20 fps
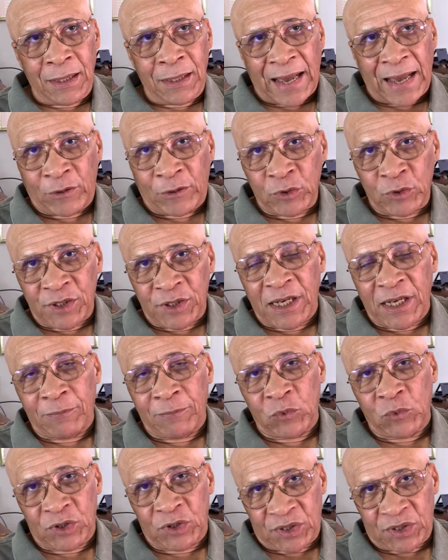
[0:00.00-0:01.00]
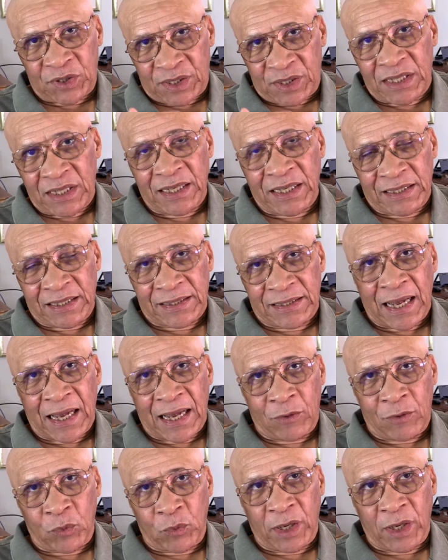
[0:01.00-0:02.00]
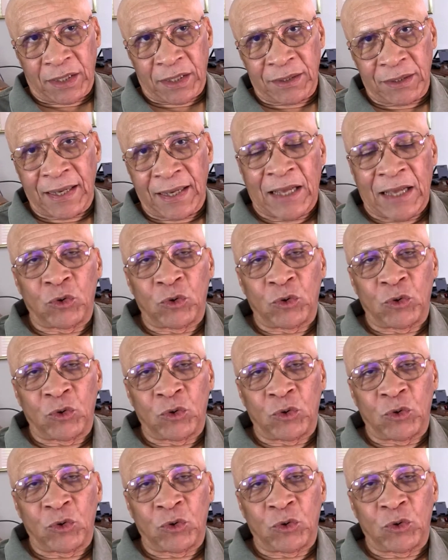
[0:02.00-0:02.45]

I don't see them stealing it that way.